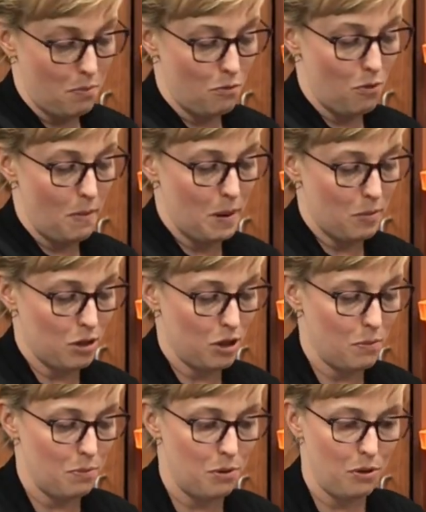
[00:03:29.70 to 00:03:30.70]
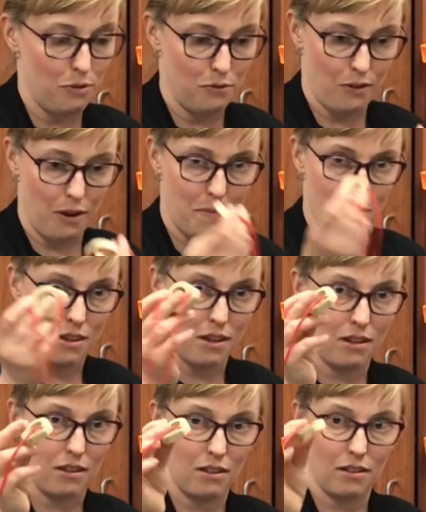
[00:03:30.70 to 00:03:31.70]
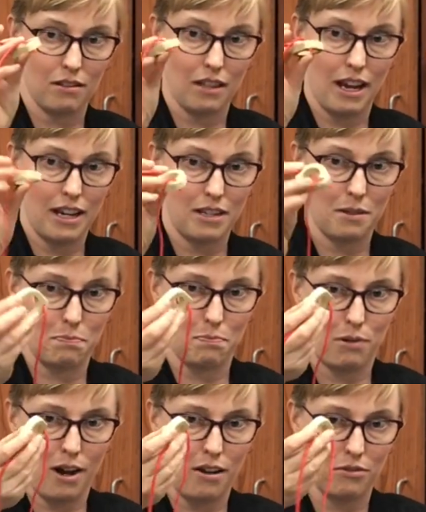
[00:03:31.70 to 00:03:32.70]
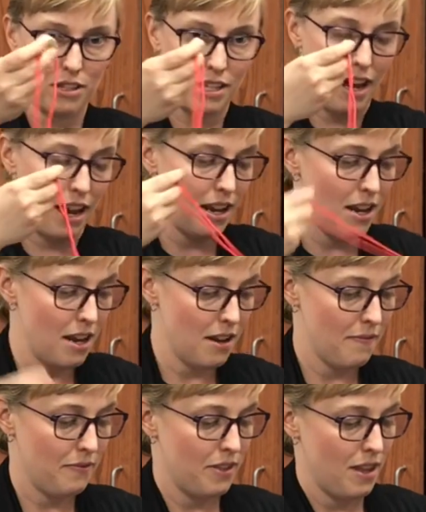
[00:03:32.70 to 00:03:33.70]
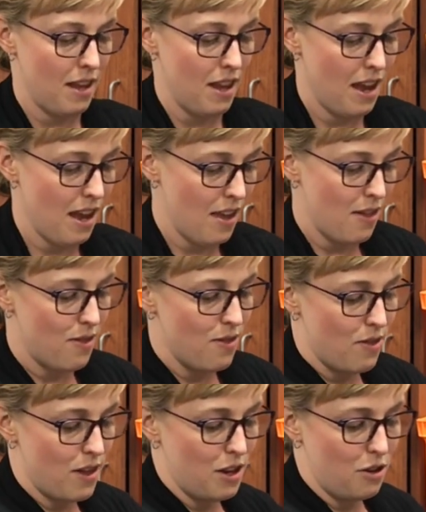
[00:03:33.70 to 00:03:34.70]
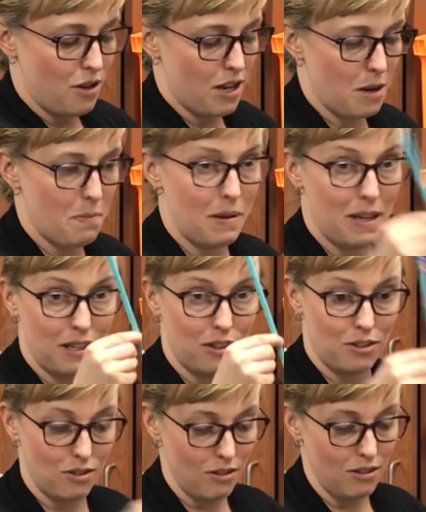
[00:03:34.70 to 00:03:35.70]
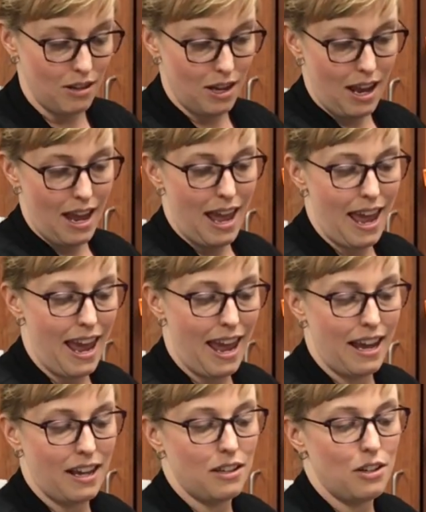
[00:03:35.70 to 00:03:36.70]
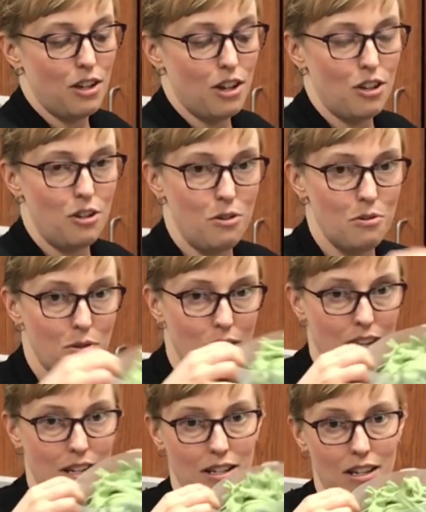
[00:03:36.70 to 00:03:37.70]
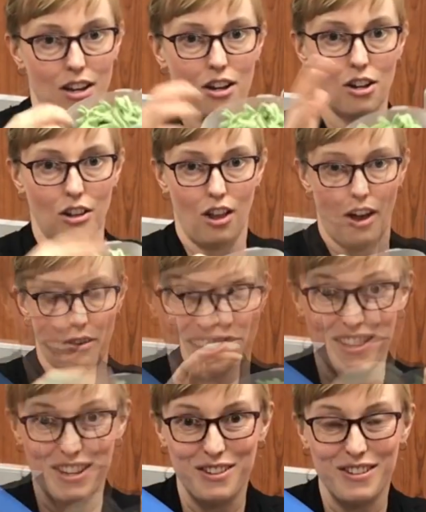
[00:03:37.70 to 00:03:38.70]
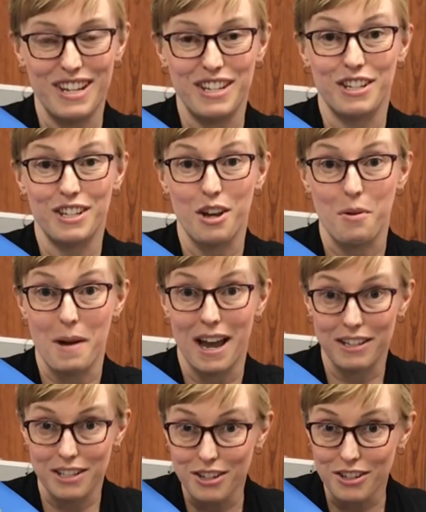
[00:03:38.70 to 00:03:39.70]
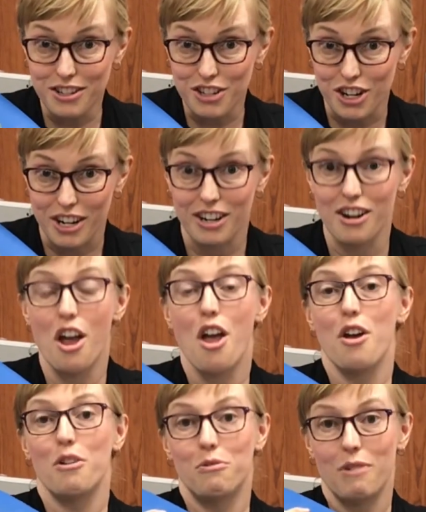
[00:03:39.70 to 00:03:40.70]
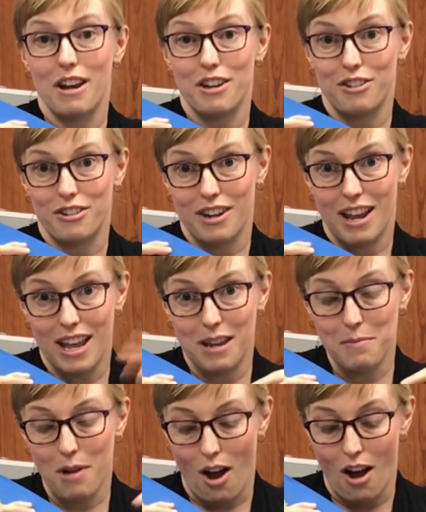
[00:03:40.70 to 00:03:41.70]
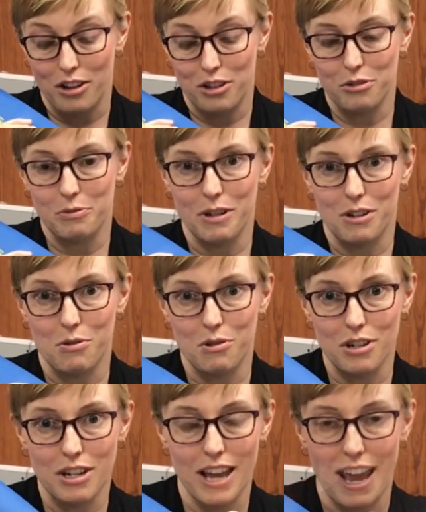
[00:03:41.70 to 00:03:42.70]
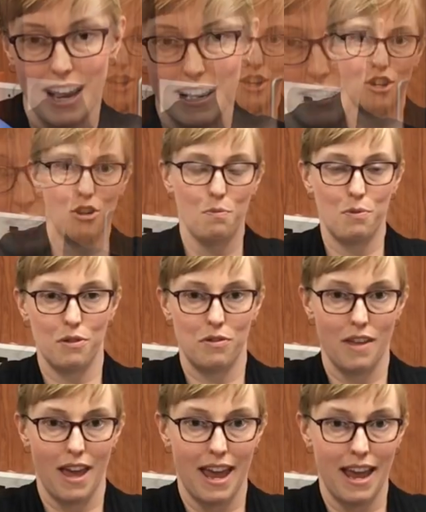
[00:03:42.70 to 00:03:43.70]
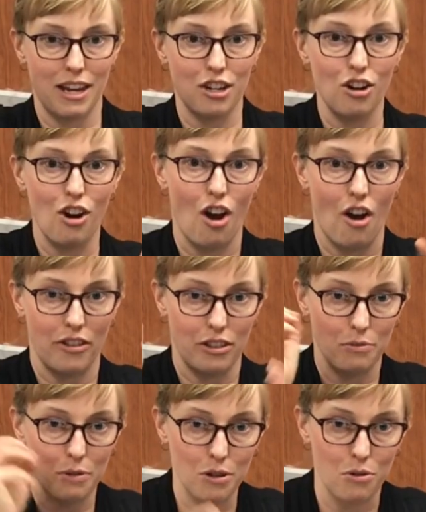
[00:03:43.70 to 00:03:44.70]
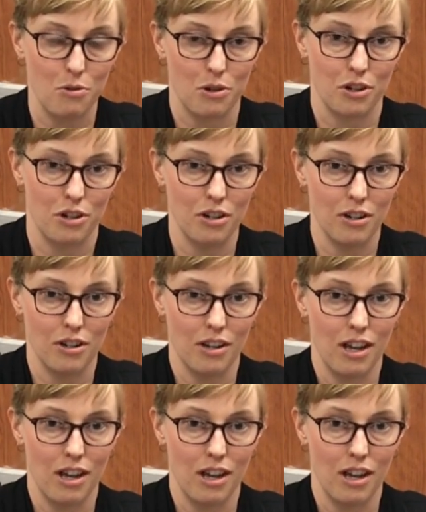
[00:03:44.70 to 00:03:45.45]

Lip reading: Remember to pull from the light brown side. Then you get a pencil and you get a cloth. And then you need to go back to your chair, write your name on your recorder case. You put the hanger on the recorder.